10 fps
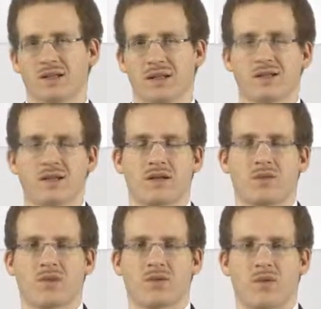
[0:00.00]
does that
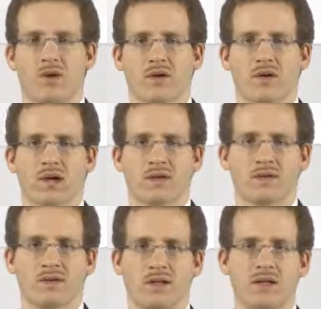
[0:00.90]
really work?
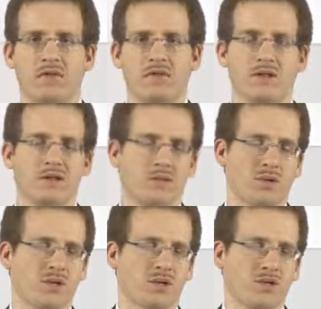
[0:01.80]
And if you did your
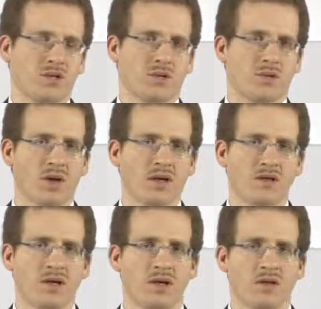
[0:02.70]
partitioning
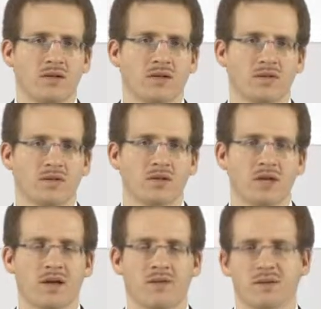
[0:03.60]
right, you
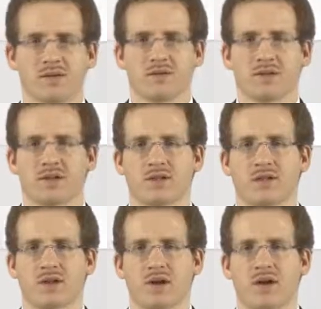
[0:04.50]
should have the situation
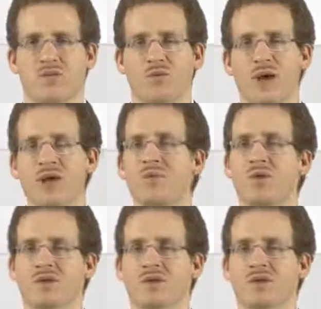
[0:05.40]
that you have way more